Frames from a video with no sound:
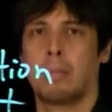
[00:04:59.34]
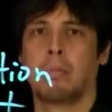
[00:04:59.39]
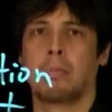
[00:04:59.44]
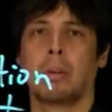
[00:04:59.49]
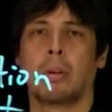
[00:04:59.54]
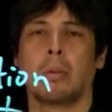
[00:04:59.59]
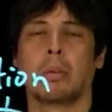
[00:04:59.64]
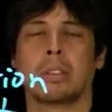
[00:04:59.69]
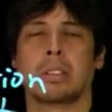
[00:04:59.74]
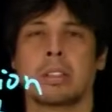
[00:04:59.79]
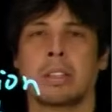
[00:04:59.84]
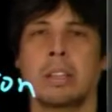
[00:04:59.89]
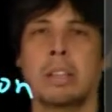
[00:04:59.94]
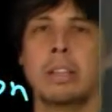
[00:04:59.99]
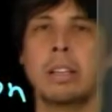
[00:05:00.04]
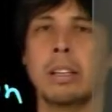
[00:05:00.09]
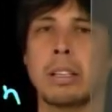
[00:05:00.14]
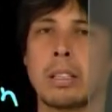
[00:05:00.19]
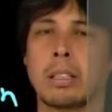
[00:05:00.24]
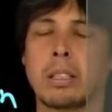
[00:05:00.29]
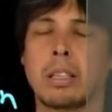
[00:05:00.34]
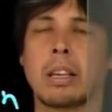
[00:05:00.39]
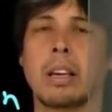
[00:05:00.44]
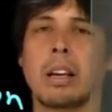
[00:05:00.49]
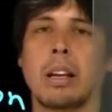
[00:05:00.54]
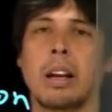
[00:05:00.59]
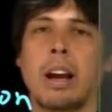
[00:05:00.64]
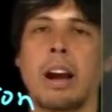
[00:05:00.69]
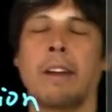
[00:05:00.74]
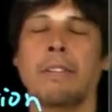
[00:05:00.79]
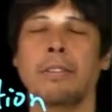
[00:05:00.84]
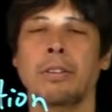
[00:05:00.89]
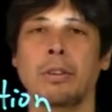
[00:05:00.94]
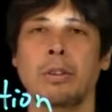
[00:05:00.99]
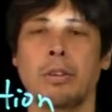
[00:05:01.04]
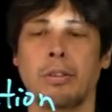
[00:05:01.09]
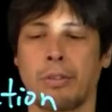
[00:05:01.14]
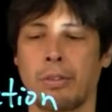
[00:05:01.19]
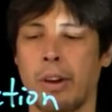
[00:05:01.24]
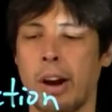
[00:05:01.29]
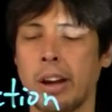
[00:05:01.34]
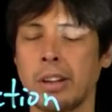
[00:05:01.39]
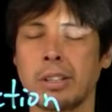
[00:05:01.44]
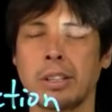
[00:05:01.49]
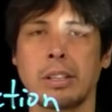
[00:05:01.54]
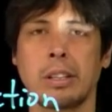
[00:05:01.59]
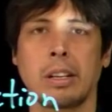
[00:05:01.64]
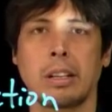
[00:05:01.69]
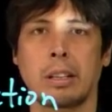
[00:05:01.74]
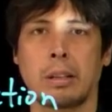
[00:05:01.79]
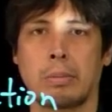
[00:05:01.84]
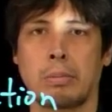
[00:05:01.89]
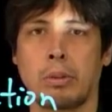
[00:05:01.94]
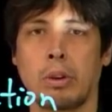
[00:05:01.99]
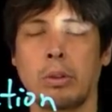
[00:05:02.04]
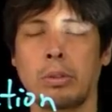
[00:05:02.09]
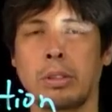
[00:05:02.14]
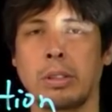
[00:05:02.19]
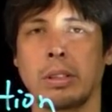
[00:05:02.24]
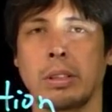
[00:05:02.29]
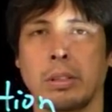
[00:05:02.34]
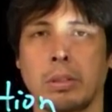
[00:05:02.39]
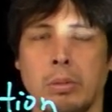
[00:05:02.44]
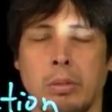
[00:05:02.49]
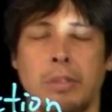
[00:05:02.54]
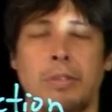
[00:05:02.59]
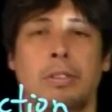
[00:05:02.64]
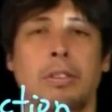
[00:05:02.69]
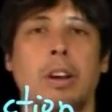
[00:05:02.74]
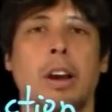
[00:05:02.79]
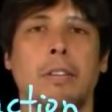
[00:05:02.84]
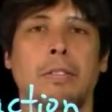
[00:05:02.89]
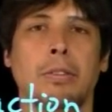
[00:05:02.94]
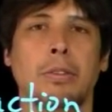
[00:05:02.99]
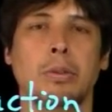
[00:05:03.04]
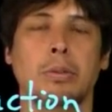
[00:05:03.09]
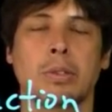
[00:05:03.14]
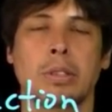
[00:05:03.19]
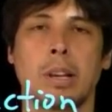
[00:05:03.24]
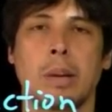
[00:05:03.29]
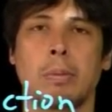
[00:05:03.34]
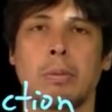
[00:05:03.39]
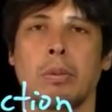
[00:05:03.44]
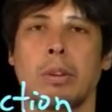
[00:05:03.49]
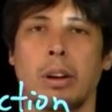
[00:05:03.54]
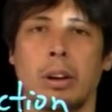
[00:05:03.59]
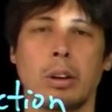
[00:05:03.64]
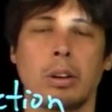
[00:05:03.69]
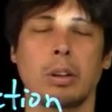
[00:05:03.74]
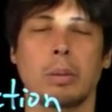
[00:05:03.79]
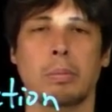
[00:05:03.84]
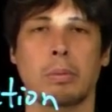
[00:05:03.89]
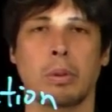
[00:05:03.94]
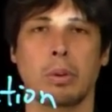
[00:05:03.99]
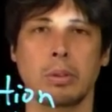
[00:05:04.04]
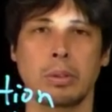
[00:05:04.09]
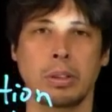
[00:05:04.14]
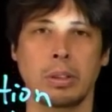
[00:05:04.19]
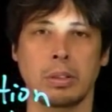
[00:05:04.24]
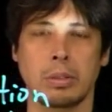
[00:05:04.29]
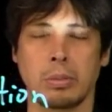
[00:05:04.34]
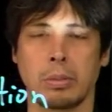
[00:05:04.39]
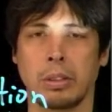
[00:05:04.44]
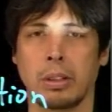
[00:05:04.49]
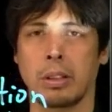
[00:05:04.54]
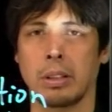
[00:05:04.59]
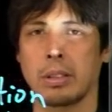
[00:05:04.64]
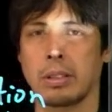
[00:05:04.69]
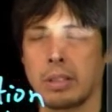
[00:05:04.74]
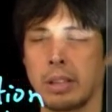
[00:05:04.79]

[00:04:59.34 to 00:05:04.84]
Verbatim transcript: But what's key is that after you fractionate the proteins, after you separate all the proteins within the